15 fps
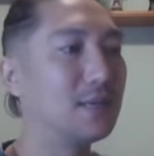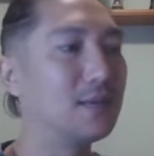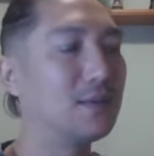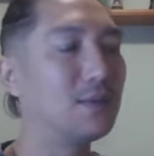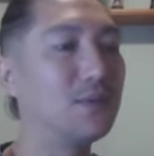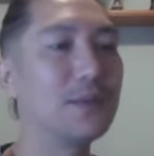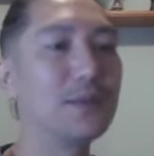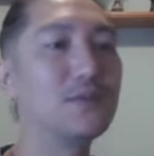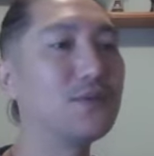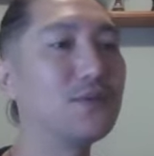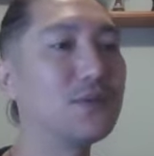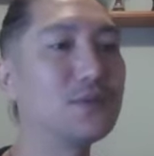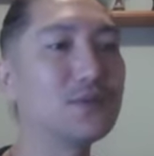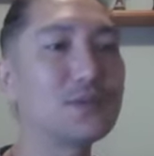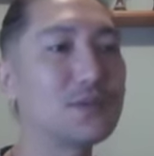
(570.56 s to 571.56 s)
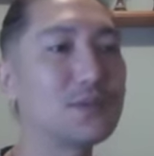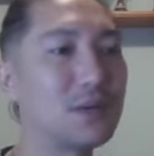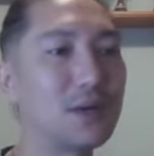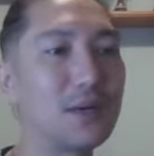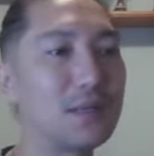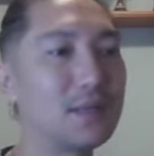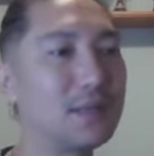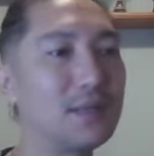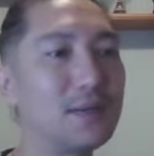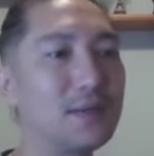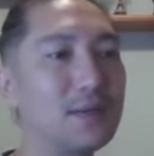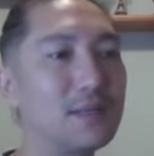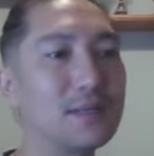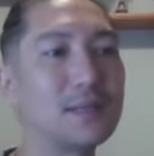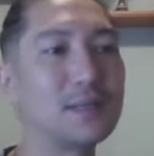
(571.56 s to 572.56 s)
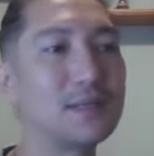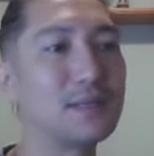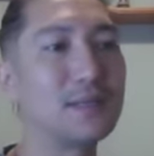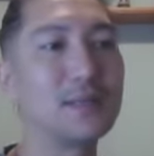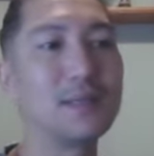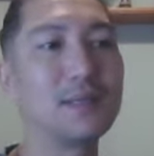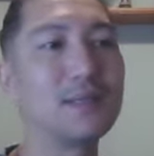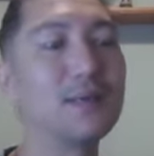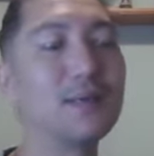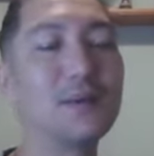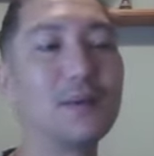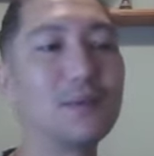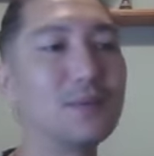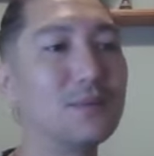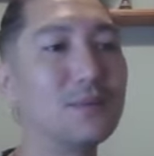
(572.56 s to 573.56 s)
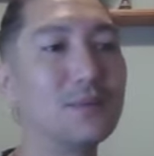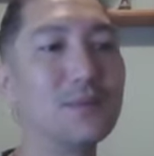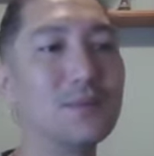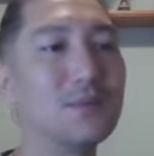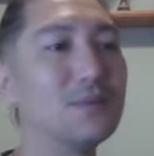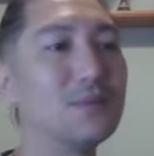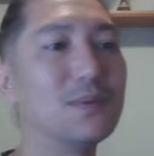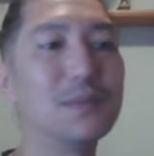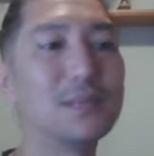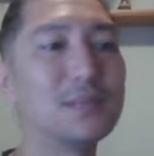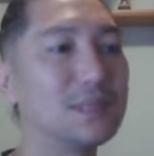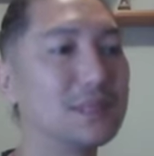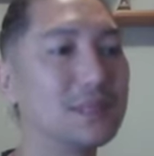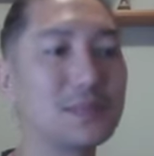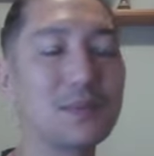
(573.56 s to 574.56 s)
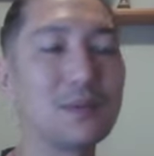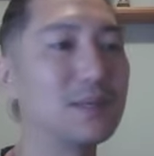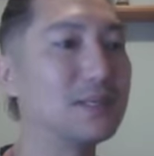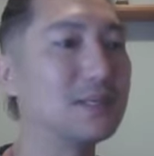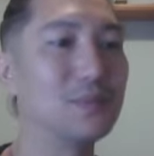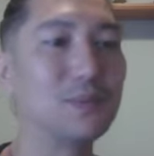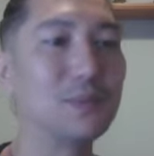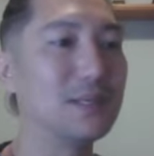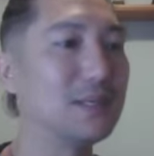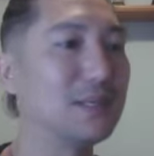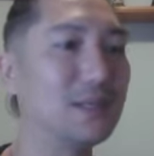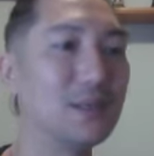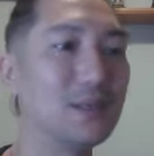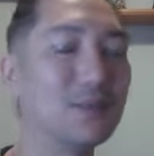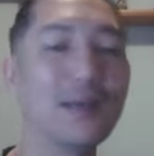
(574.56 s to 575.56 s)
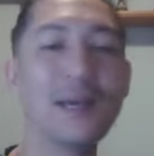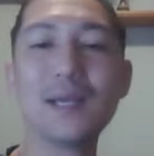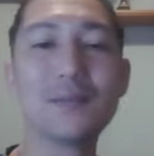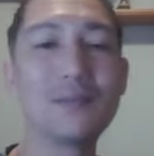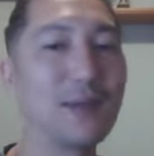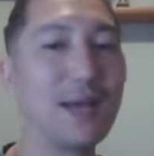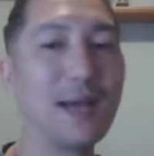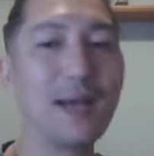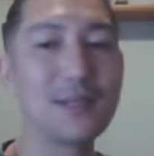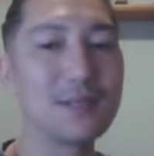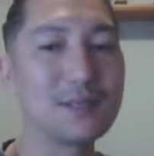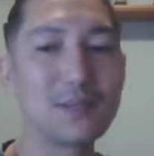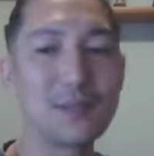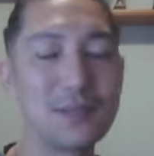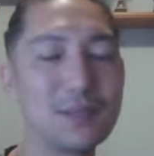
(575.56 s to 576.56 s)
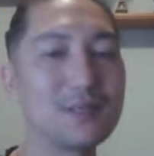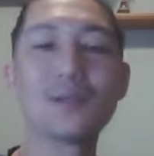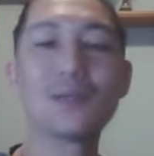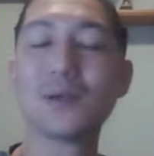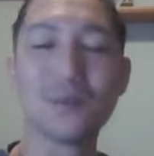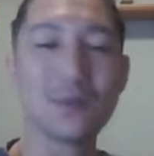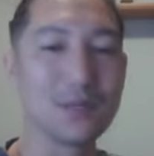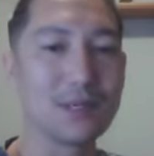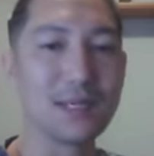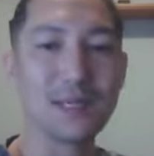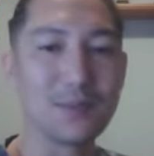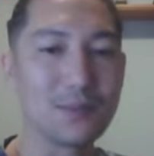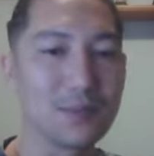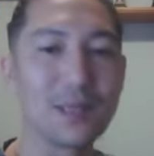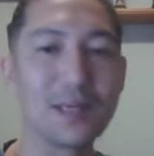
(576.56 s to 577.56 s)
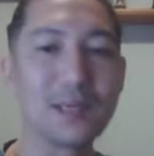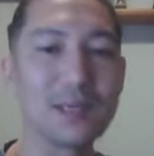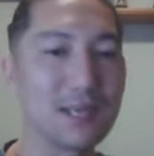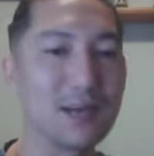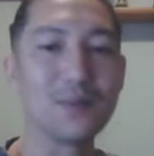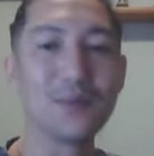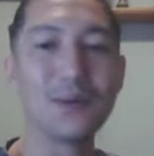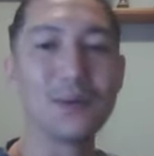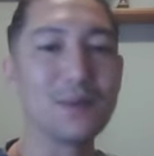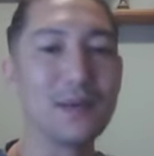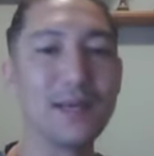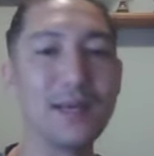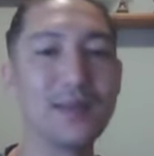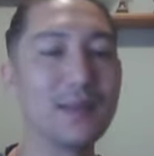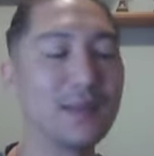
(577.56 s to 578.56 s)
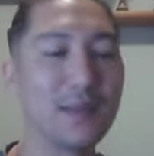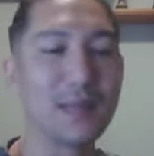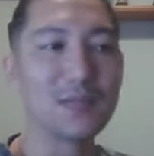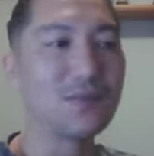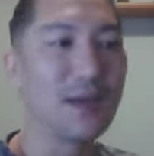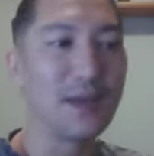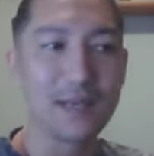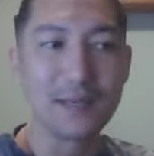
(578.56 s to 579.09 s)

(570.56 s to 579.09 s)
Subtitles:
when you first start, you don't necessarily know which is going to be the right path. And so you just start working down one way, and that's fine,